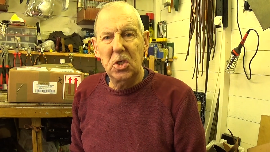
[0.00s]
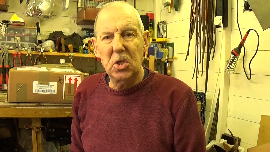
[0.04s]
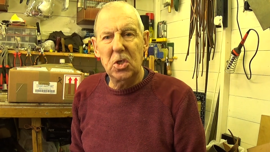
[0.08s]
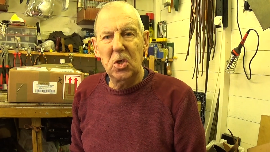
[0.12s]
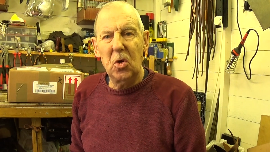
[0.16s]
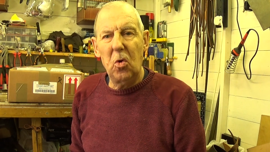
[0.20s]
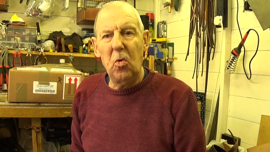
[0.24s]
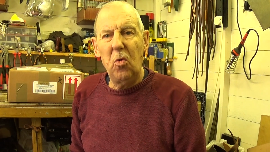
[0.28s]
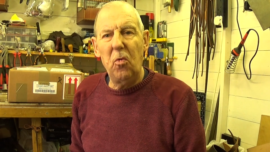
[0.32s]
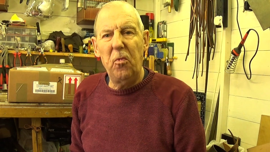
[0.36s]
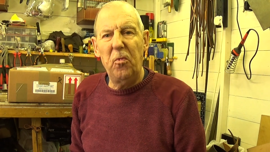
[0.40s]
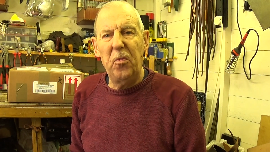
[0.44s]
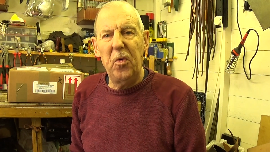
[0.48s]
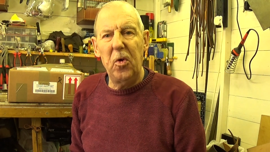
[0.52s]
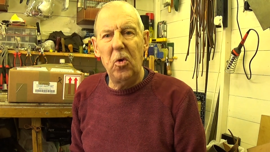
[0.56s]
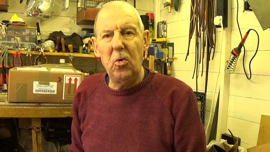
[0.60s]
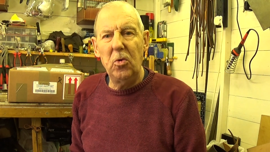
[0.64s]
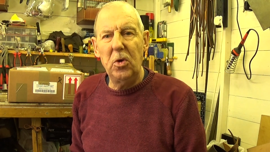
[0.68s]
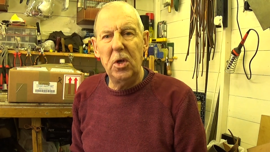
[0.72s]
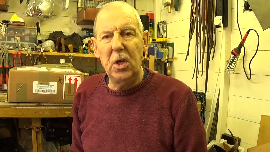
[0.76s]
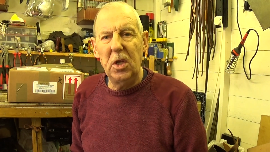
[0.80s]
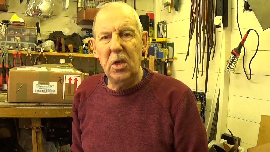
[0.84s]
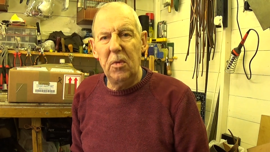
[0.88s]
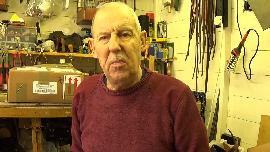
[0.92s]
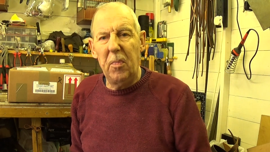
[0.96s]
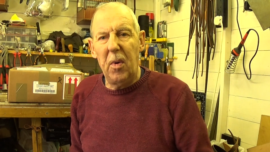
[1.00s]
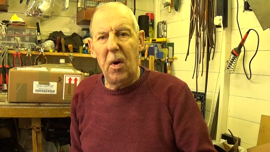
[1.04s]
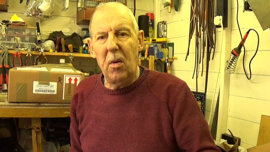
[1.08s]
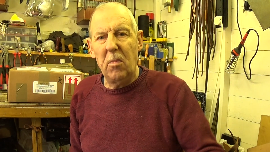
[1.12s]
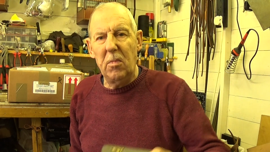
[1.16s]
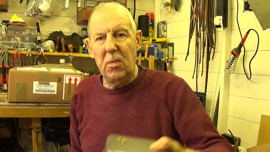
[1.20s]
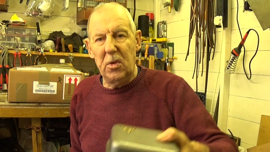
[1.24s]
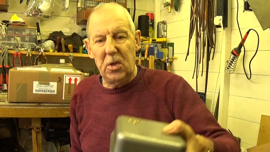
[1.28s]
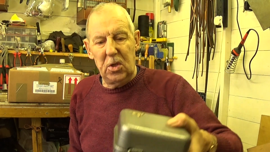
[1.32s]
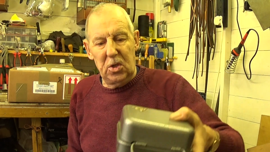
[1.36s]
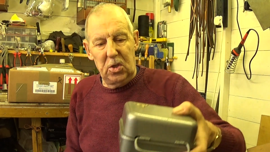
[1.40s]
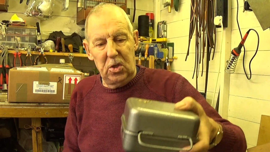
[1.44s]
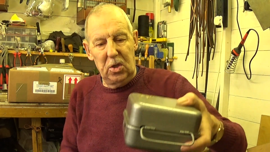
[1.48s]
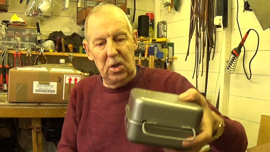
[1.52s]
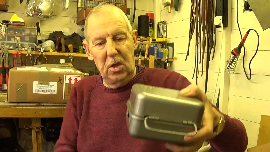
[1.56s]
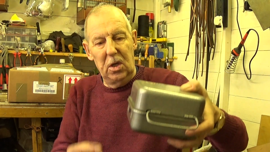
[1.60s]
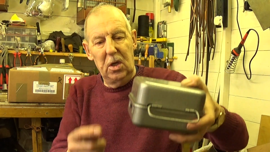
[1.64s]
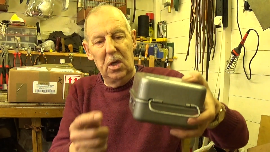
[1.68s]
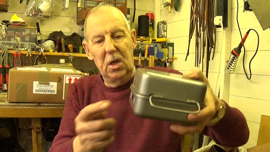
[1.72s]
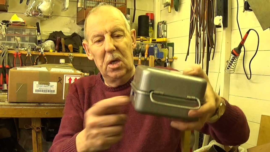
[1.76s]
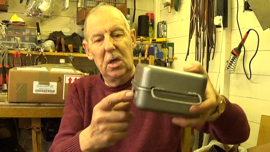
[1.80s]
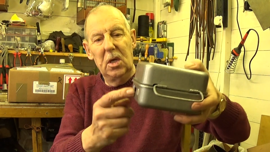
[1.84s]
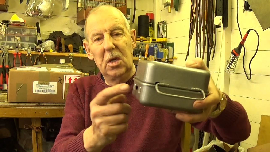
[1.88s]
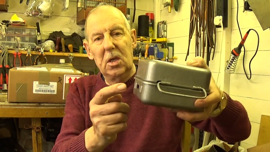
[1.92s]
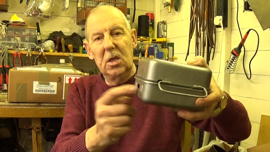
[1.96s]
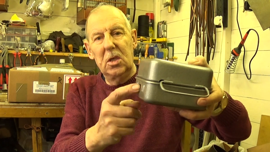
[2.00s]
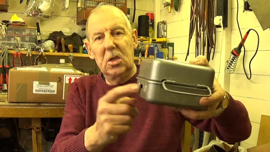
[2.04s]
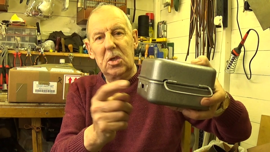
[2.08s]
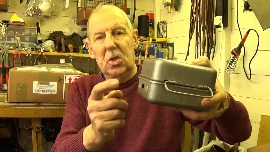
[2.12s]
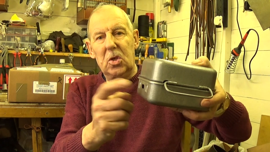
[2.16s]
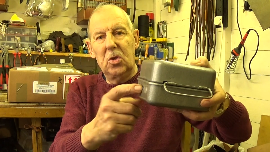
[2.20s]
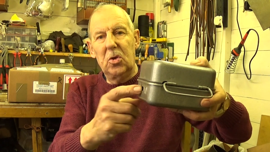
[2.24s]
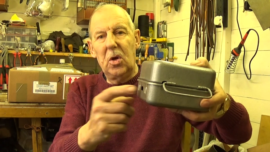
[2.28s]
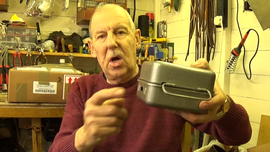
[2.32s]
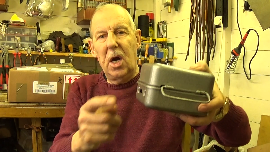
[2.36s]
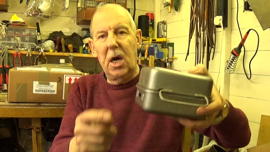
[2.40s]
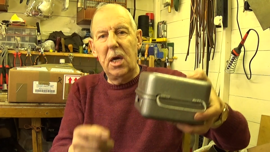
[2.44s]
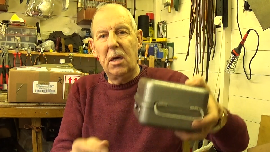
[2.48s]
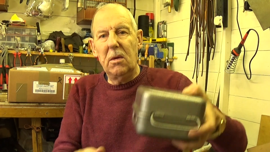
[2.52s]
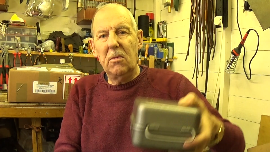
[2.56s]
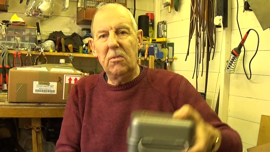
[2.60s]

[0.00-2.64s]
There's all food in the bottom of the tray.